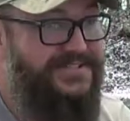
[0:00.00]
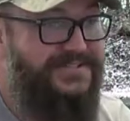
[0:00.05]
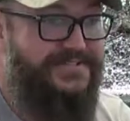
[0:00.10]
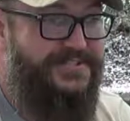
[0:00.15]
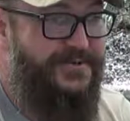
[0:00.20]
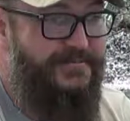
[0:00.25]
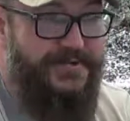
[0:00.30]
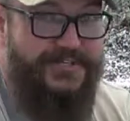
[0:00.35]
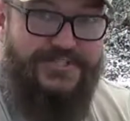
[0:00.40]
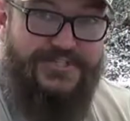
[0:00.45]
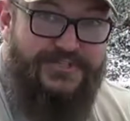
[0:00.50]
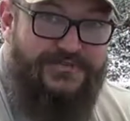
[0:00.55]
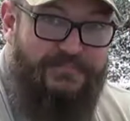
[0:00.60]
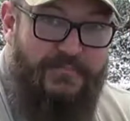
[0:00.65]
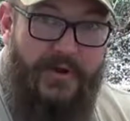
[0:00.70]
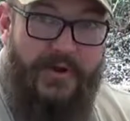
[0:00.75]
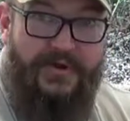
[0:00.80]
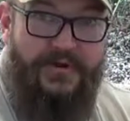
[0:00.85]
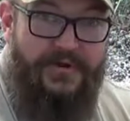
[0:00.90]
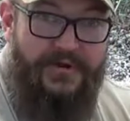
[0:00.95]
are so much
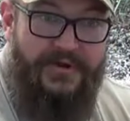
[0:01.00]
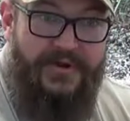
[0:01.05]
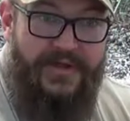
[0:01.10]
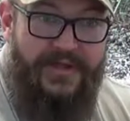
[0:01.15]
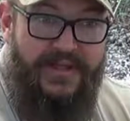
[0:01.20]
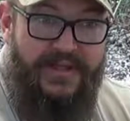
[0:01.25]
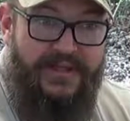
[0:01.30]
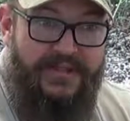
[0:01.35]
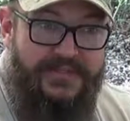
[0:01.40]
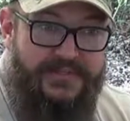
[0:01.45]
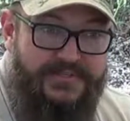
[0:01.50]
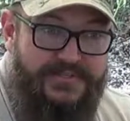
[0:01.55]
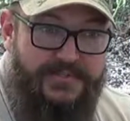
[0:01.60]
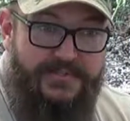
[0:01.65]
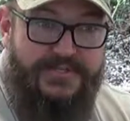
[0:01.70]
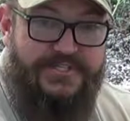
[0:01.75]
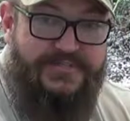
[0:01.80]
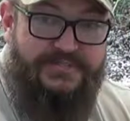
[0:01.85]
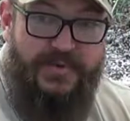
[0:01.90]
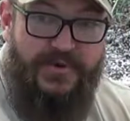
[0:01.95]
smarter. They're so
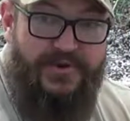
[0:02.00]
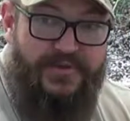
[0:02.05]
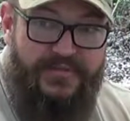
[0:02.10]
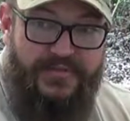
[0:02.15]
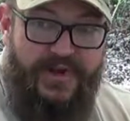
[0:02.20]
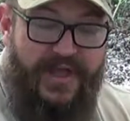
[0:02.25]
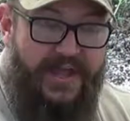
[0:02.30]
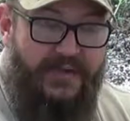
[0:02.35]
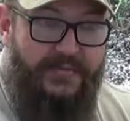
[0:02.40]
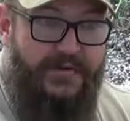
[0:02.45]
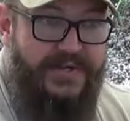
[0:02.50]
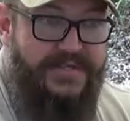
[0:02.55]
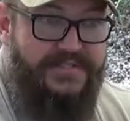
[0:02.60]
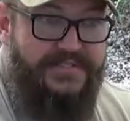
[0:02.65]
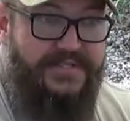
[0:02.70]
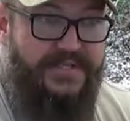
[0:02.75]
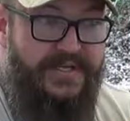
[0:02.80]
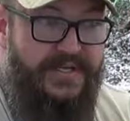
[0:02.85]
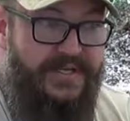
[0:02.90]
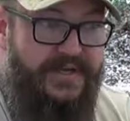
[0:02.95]
much smarter than I was.
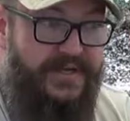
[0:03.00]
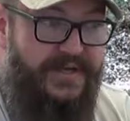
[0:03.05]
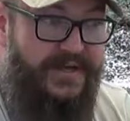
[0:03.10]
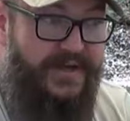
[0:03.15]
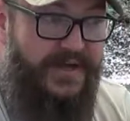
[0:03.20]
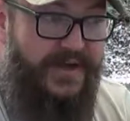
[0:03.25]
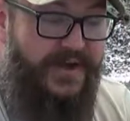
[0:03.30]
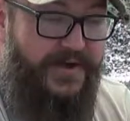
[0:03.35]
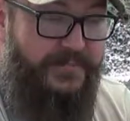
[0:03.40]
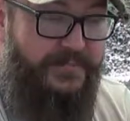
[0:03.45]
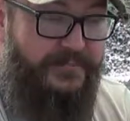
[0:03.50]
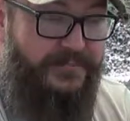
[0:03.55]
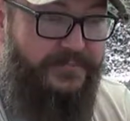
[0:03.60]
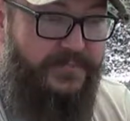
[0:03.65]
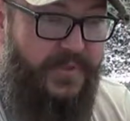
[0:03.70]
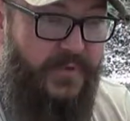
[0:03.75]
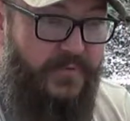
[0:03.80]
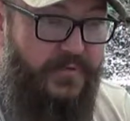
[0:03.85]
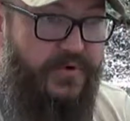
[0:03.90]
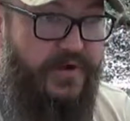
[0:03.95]

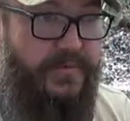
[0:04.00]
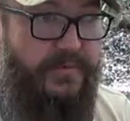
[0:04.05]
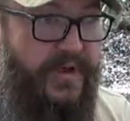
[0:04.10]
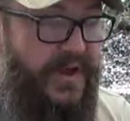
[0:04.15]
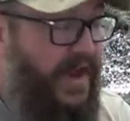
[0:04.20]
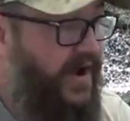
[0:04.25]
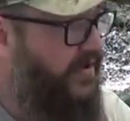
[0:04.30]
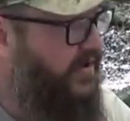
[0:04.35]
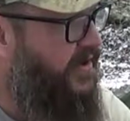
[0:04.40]
We were coming out